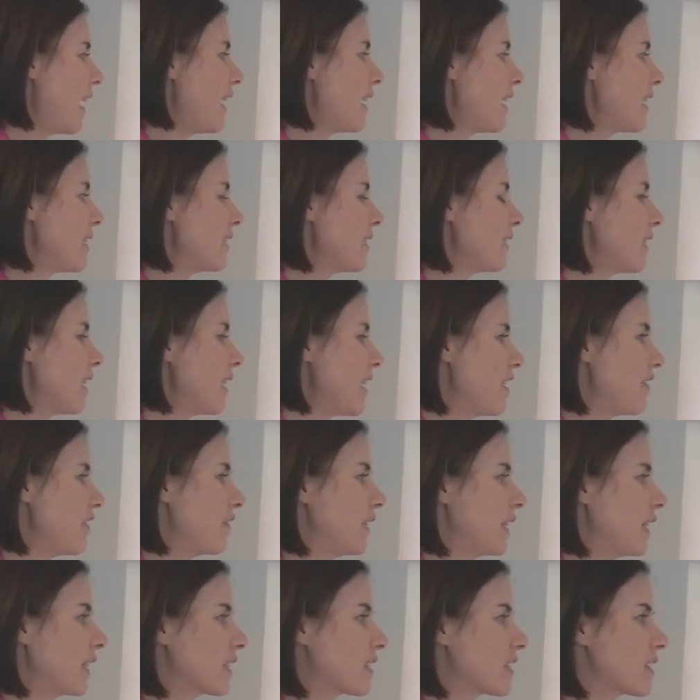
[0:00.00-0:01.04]
A,
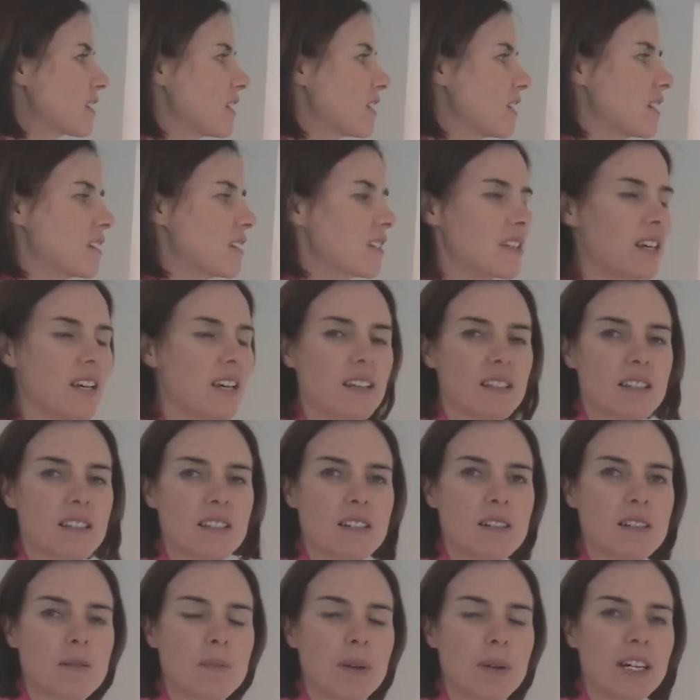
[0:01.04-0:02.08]
fx is x
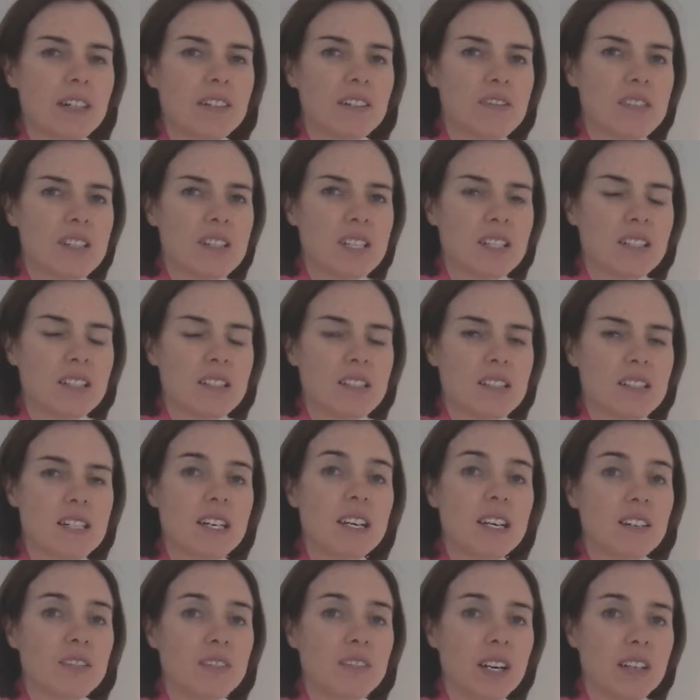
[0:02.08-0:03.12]
to the power of 6,
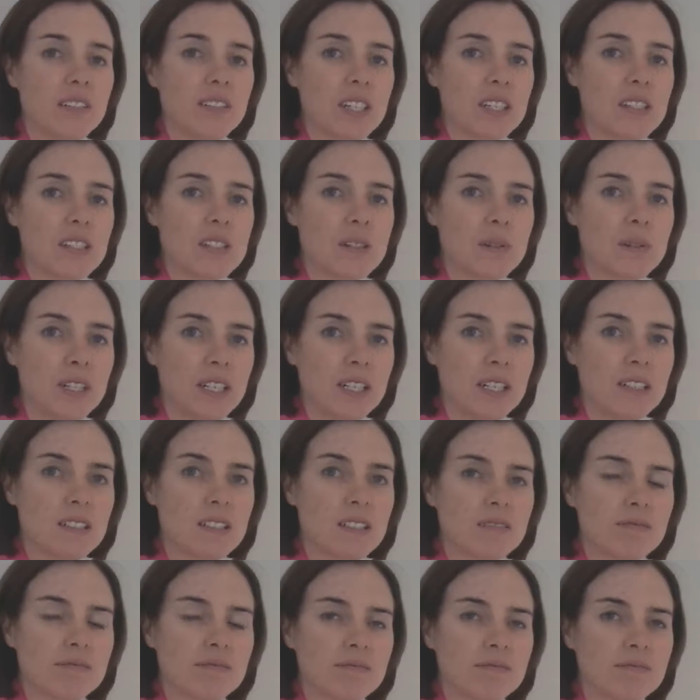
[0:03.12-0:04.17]
take 5x squared.
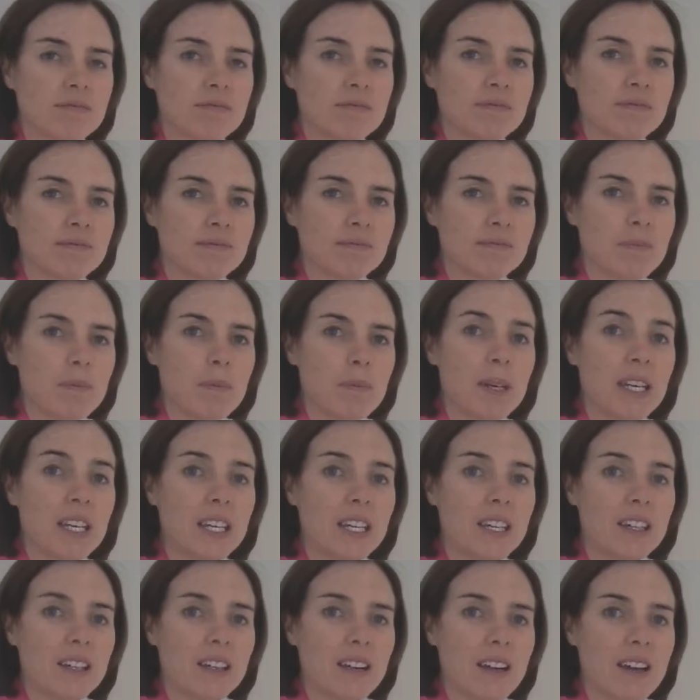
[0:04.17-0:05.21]

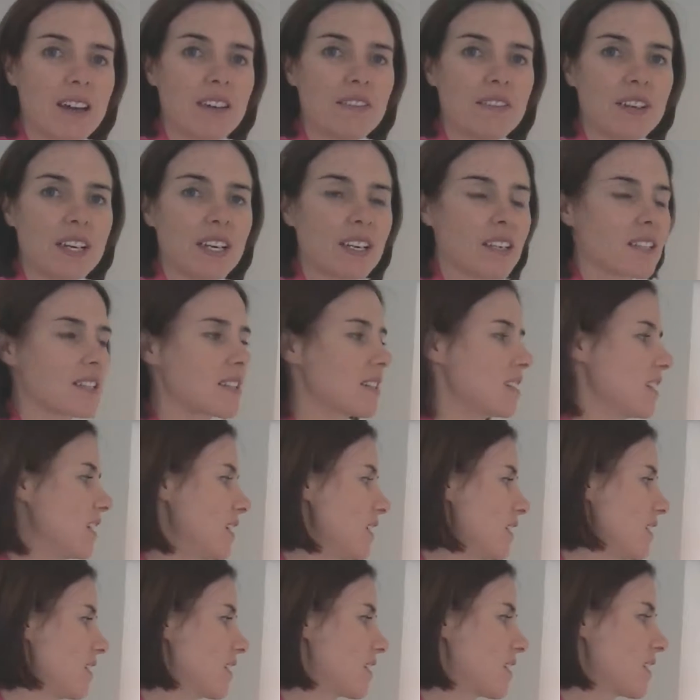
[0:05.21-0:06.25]
B, fx
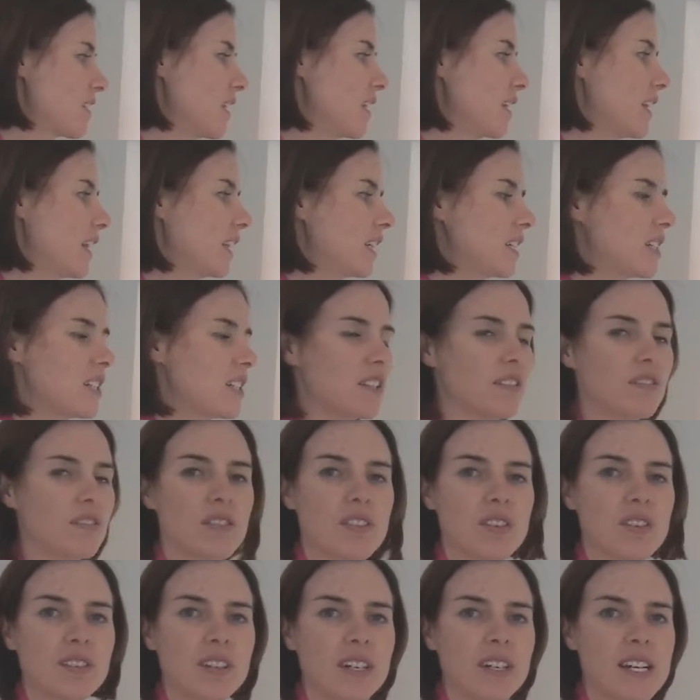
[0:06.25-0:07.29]
is negative
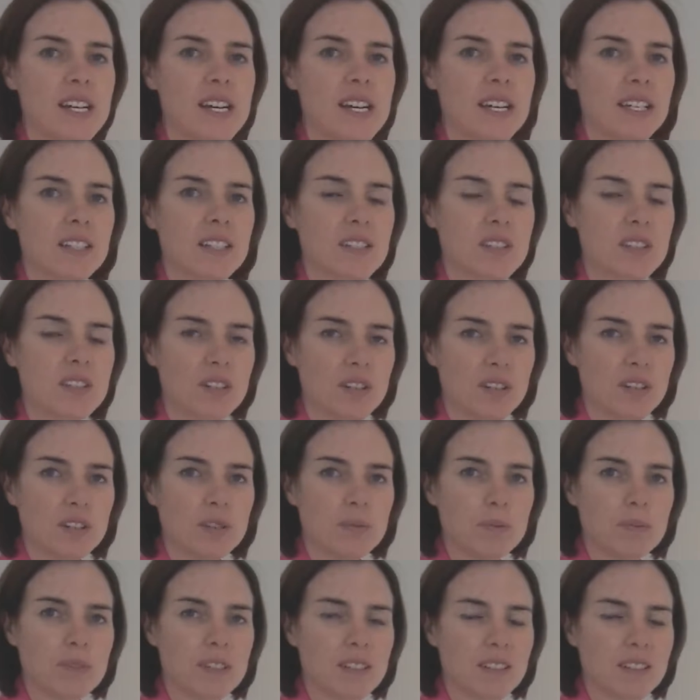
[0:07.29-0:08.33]
3x
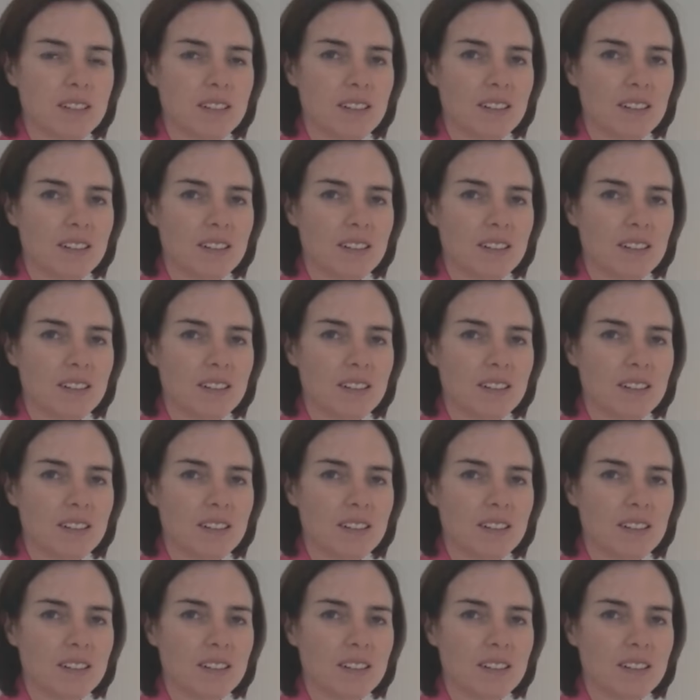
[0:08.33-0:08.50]
cubed.